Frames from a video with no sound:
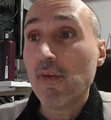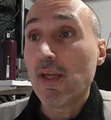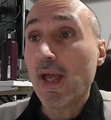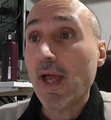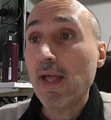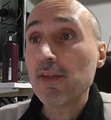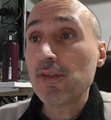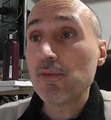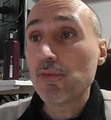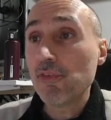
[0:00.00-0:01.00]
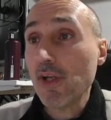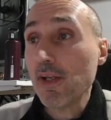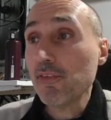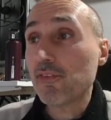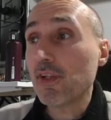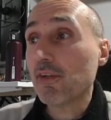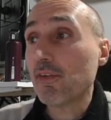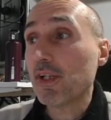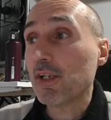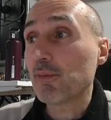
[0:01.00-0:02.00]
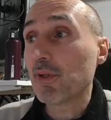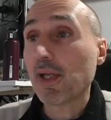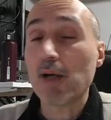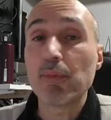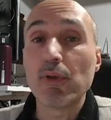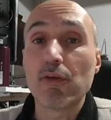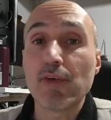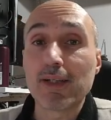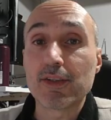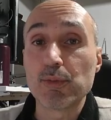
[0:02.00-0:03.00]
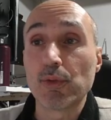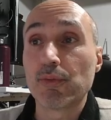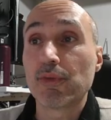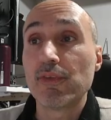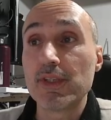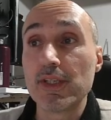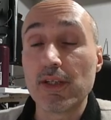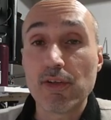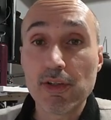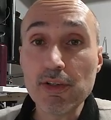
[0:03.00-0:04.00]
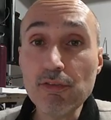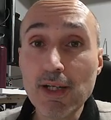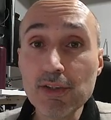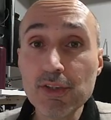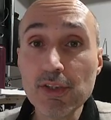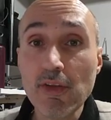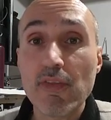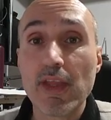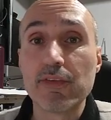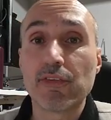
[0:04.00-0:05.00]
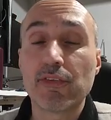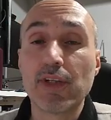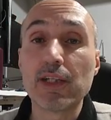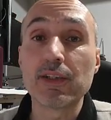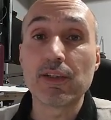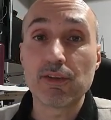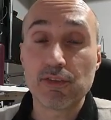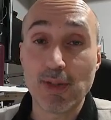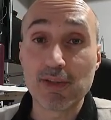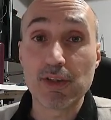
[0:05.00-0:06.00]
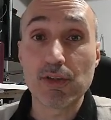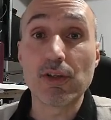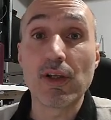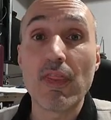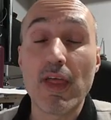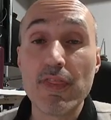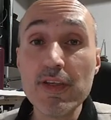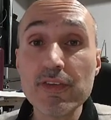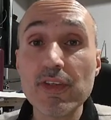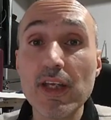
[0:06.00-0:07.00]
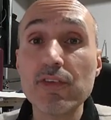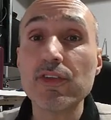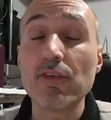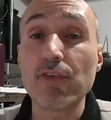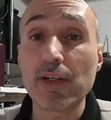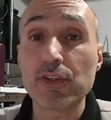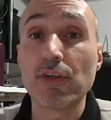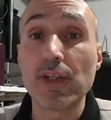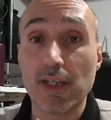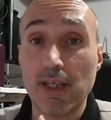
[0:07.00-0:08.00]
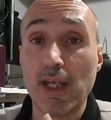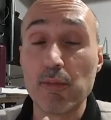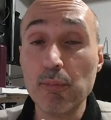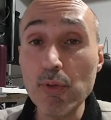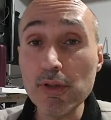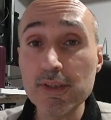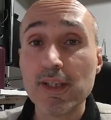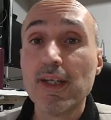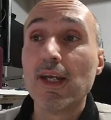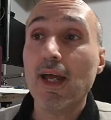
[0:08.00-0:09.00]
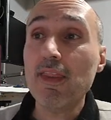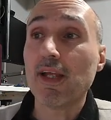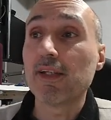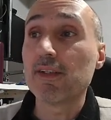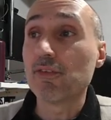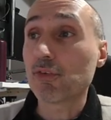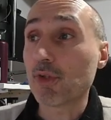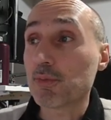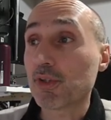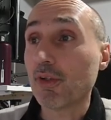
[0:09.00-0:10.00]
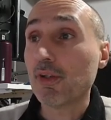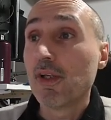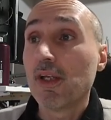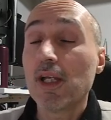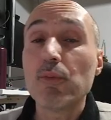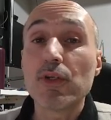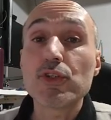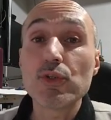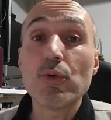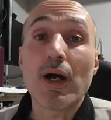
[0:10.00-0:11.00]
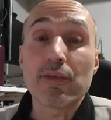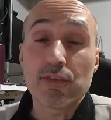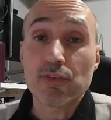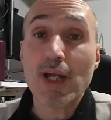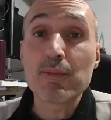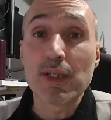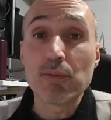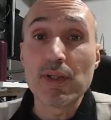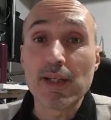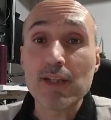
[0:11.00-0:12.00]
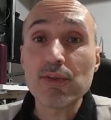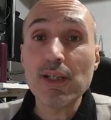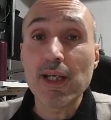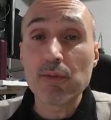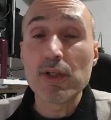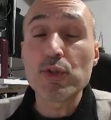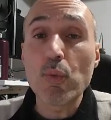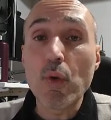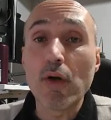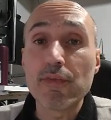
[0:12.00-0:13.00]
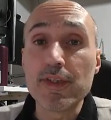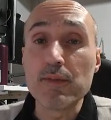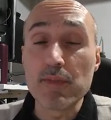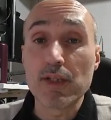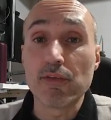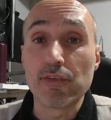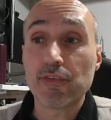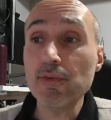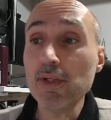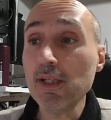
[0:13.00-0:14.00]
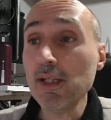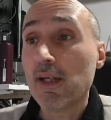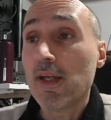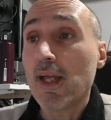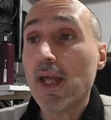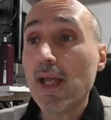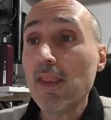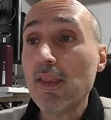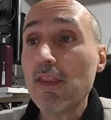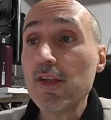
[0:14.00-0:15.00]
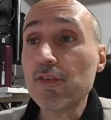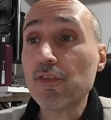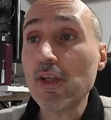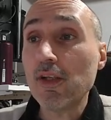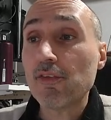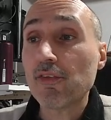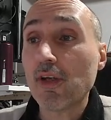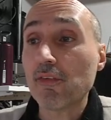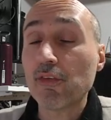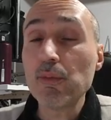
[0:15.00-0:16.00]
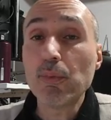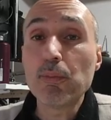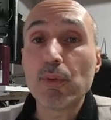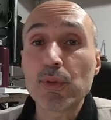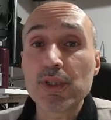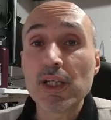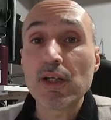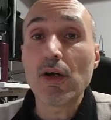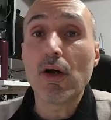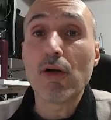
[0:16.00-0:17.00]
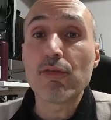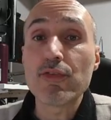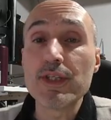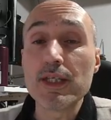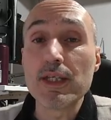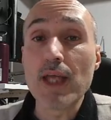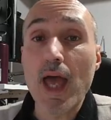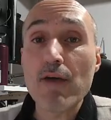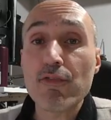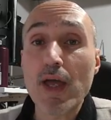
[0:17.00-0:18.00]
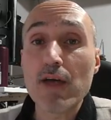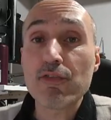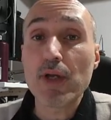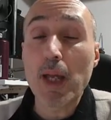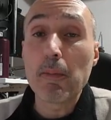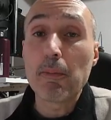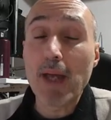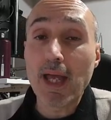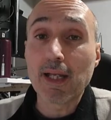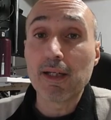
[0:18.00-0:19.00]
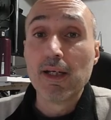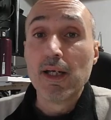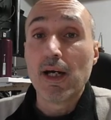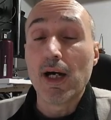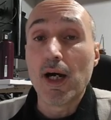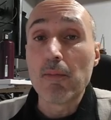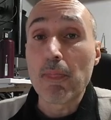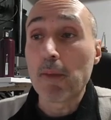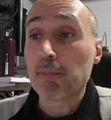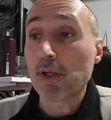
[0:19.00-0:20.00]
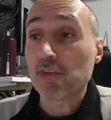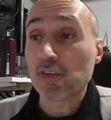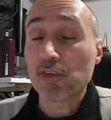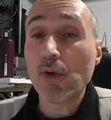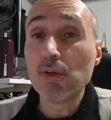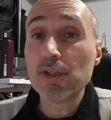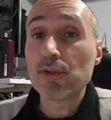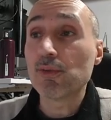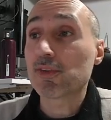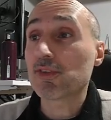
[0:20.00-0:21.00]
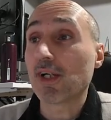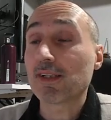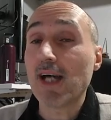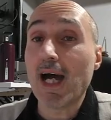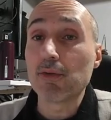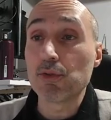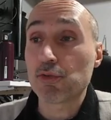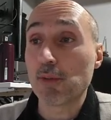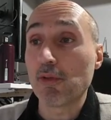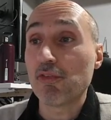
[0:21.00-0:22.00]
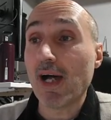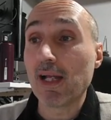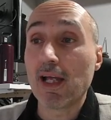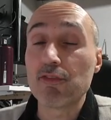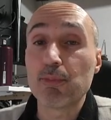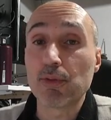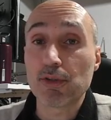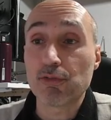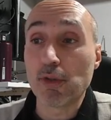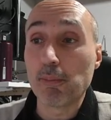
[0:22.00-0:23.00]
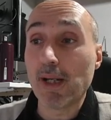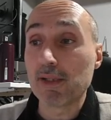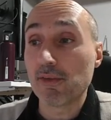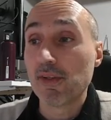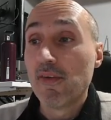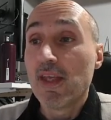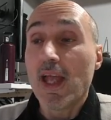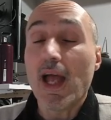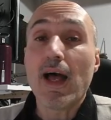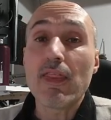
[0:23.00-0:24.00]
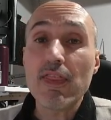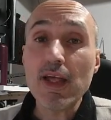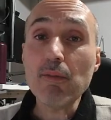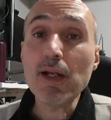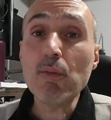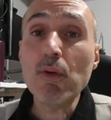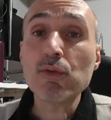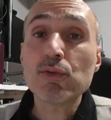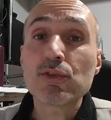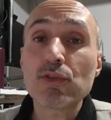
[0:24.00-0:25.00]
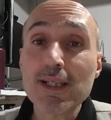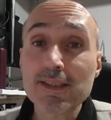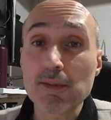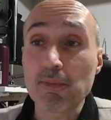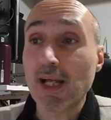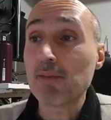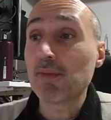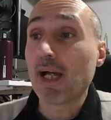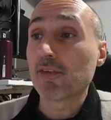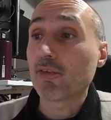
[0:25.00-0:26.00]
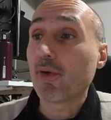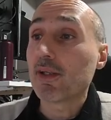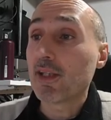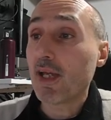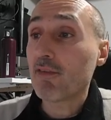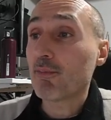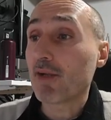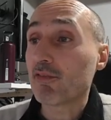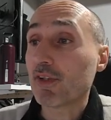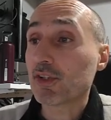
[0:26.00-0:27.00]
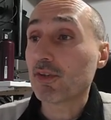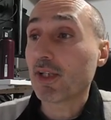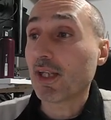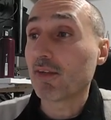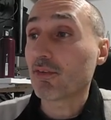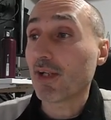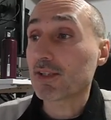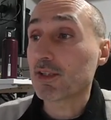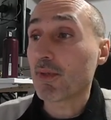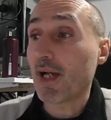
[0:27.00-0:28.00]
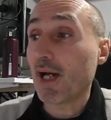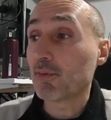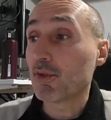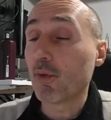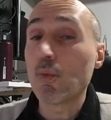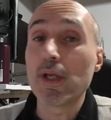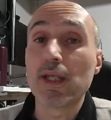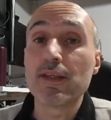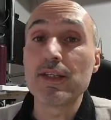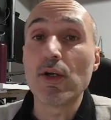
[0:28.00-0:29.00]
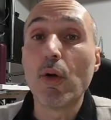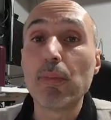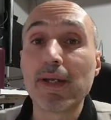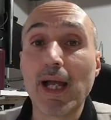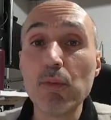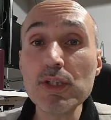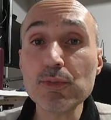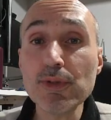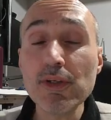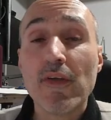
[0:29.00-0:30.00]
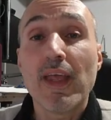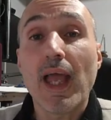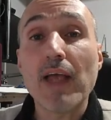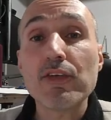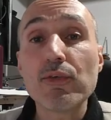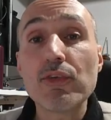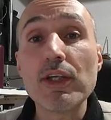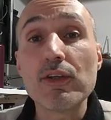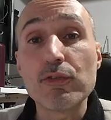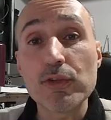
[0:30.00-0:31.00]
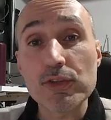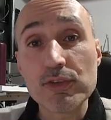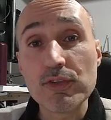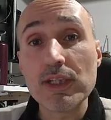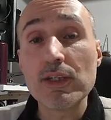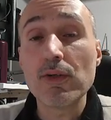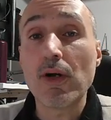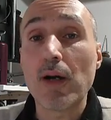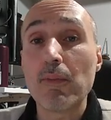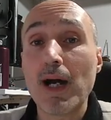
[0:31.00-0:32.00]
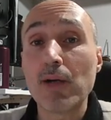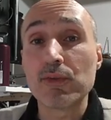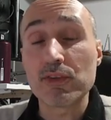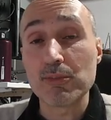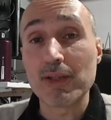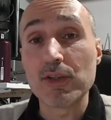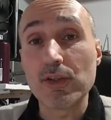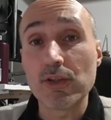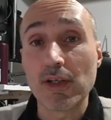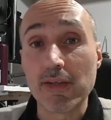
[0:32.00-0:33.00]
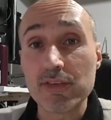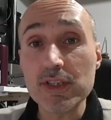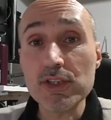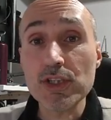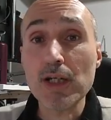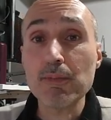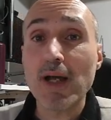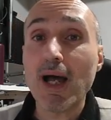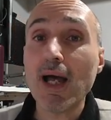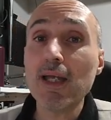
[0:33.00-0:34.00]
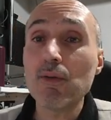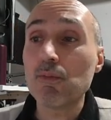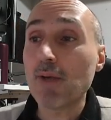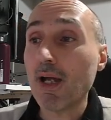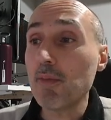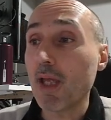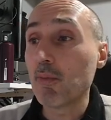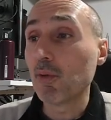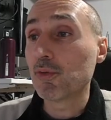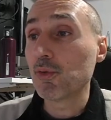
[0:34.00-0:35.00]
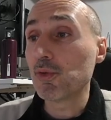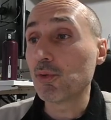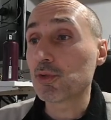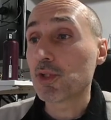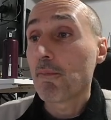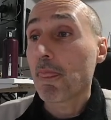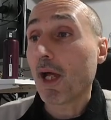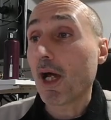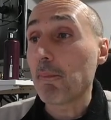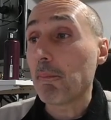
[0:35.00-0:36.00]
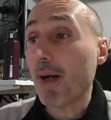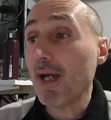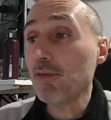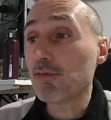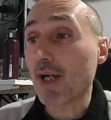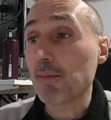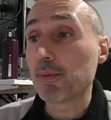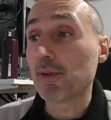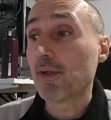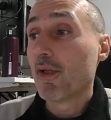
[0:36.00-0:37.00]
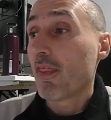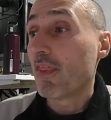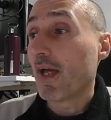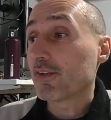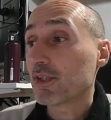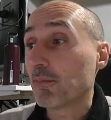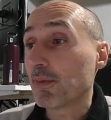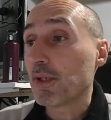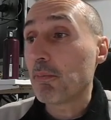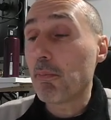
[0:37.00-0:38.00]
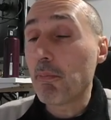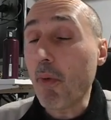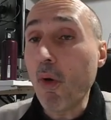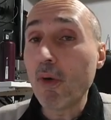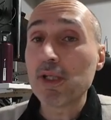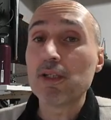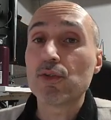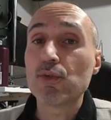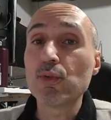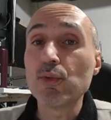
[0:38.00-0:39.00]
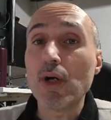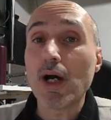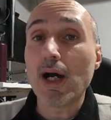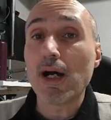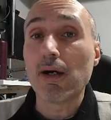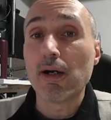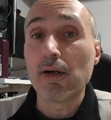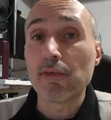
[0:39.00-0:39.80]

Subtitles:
and you just decorate with a couple of attributes. The kernel function that is telling Semantic Kernel that this is a function it can import, and then the description in which you are describing with a natural language what the method is doing. And this is a simple porting of the ffmpeg process calling to extract audio from a file I've ported from Python. And then when I want to transcript timeline, so I have my function that can transcript audio with the OpenAI Whisper. As you see in the first video about Semantic Kernel and C#, I'm able to use a Python wrapper that simply point to a